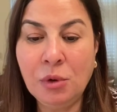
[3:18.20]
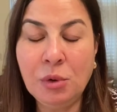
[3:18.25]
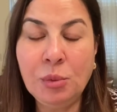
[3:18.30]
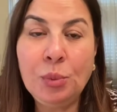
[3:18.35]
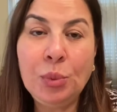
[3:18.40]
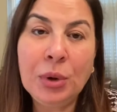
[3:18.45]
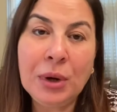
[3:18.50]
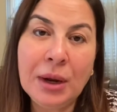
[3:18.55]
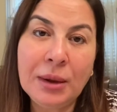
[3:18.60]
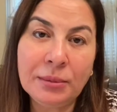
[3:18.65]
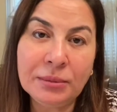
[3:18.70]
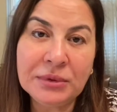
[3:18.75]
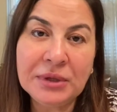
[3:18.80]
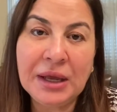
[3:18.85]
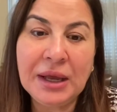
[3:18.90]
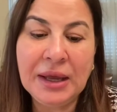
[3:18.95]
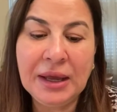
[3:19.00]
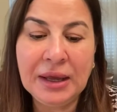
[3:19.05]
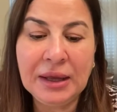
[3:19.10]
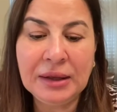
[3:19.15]
plump,
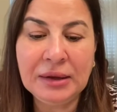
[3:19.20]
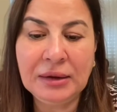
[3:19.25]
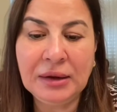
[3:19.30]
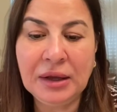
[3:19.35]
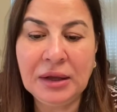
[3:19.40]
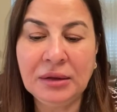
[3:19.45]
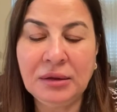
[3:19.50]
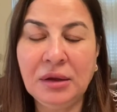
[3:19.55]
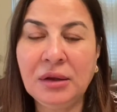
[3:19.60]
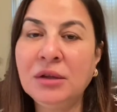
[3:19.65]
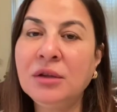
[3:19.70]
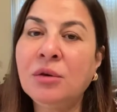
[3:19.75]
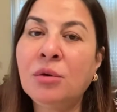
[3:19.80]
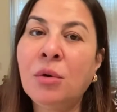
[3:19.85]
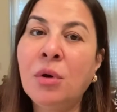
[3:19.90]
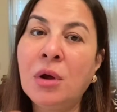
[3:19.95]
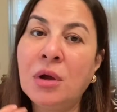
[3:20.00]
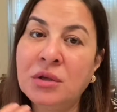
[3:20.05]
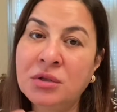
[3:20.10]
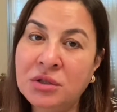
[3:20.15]
and it
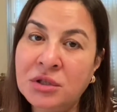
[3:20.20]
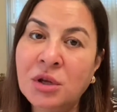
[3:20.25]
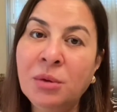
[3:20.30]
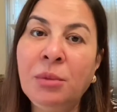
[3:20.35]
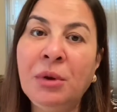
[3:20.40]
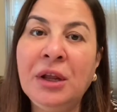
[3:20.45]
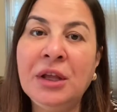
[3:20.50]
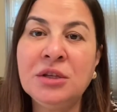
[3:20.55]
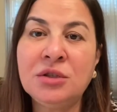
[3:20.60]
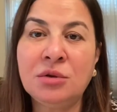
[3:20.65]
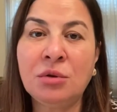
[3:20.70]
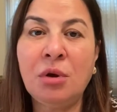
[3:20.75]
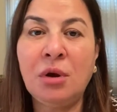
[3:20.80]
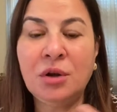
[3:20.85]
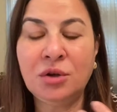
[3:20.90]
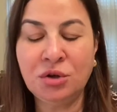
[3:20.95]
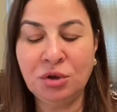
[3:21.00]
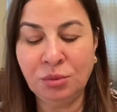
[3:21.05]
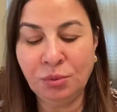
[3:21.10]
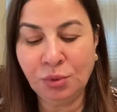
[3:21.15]
stimulates
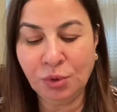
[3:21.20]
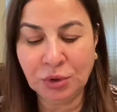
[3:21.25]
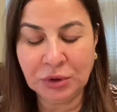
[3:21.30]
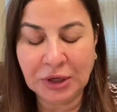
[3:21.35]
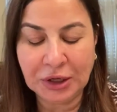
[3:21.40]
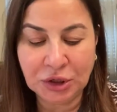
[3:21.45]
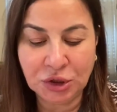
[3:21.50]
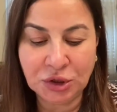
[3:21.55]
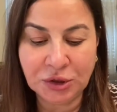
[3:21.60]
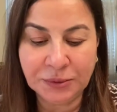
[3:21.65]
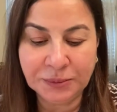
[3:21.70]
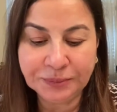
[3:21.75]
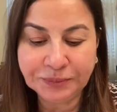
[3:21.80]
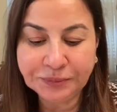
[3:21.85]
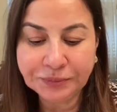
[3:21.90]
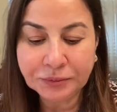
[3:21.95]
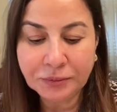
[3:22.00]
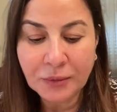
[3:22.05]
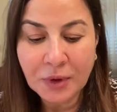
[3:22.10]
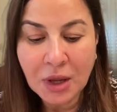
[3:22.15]
collagen production.
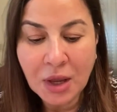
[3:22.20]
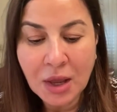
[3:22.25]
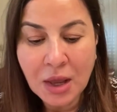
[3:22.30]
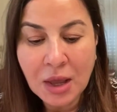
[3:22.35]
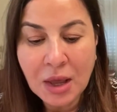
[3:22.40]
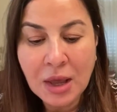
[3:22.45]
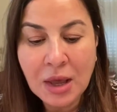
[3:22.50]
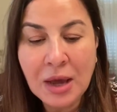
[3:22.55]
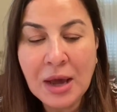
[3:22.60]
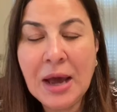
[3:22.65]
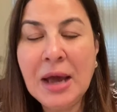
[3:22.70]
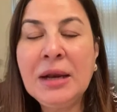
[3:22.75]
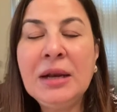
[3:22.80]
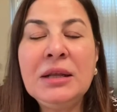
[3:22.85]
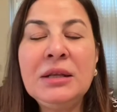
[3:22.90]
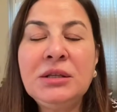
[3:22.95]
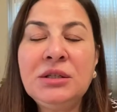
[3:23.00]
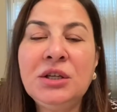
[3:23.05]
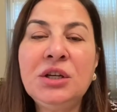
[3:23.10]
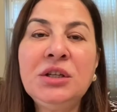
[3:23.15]
And
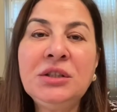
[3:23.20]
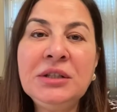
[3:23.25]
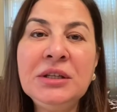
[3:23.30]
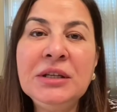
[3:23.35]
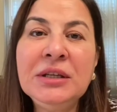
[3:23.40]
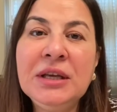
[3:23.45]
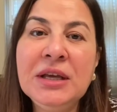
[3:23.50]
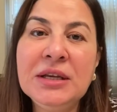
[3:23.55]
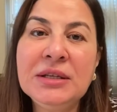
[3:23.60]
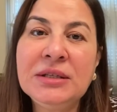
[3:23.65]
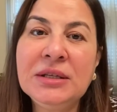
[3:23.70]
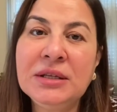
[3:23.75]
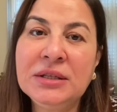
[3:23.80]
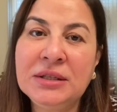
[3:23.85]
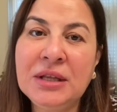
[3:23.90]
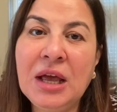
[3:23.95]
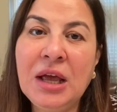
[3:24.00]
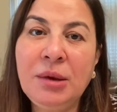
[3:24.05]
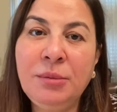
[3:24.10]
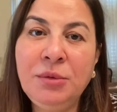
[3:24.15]
in certain cases,
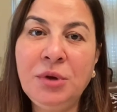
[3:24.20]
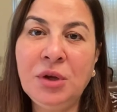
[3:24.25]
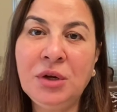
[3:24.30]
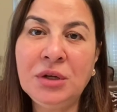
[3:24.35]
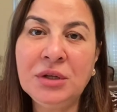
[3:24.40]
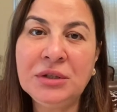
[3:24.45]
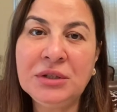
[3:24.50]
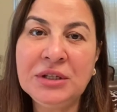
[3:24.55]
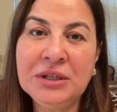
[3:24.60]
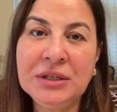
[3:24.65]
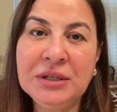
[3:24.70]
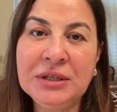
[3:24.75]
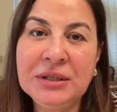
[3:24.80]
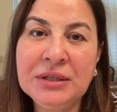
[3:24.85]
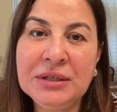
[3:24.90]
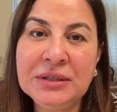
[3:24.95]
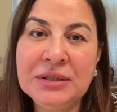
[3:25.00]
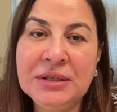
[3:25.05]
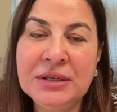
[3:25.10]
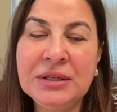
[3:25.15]
the
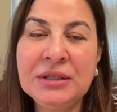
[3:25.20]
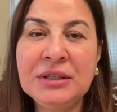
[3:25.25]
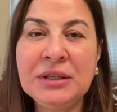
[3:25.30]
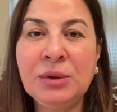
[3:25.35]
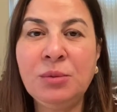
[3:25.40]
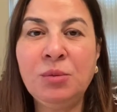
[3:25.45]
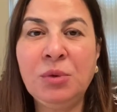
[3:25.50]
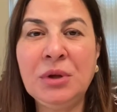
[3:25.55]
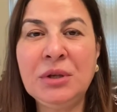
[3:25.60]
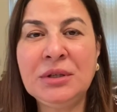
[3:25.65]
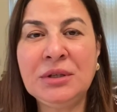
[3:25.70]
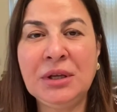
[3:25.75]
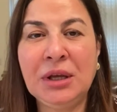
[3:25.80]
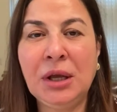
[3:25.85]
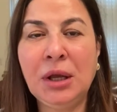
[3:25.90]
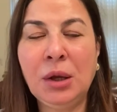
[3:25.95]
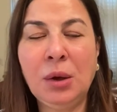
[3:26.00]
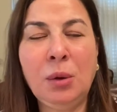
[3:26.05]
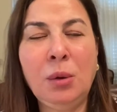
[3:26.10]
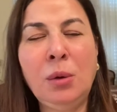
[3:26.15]
immunity system will
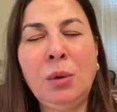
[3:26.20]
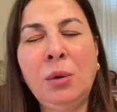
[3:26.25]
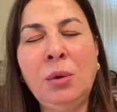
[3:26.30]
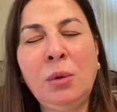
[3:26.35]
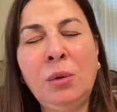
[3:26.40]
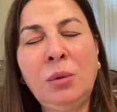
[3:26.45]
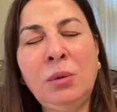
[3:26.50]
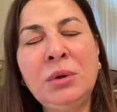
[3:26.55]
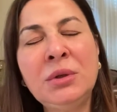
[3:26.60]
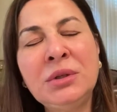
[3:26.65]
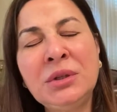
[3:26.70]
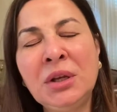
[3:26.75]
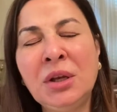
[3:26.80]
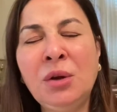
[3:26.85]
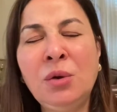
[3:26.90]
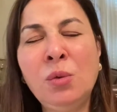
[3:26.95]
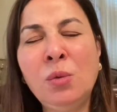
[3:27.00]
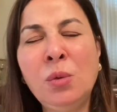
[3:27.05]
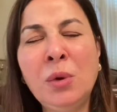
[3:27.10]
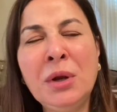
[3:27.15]
say, oh,
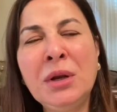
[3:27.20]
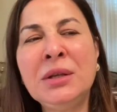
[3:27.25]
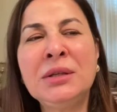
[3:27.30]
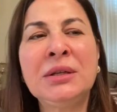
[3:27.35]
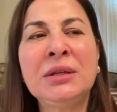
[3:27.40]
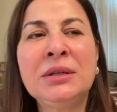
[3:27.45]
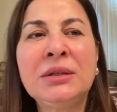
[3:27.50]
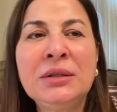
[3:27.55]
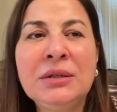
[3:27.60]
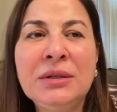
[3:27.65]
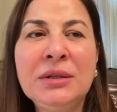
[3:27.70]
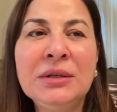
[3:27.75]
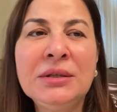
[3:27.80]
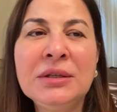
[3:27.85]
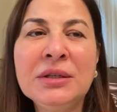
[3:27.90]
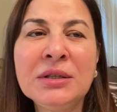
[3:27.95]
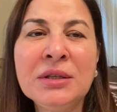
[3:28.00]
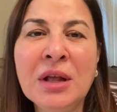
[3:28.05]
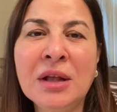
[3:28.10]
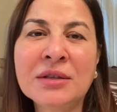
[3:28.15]
listen, what is it? This
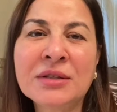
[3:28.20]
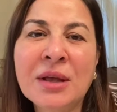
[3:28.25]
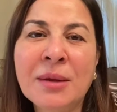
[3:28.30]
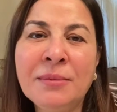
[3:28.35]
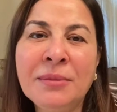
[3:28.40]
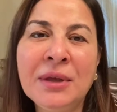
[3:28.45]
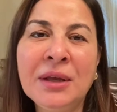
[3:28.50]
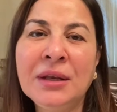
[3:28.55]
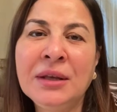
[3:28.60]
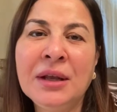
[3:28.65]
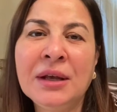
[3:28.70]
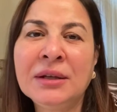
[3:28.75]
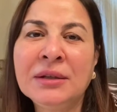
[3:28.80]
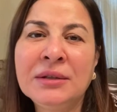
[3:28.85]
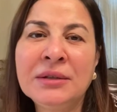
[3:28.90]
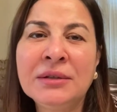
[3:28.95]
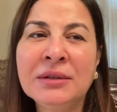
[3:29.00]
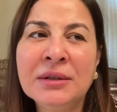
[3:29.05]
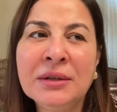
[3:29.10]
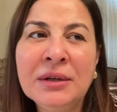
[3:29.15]
is not something that,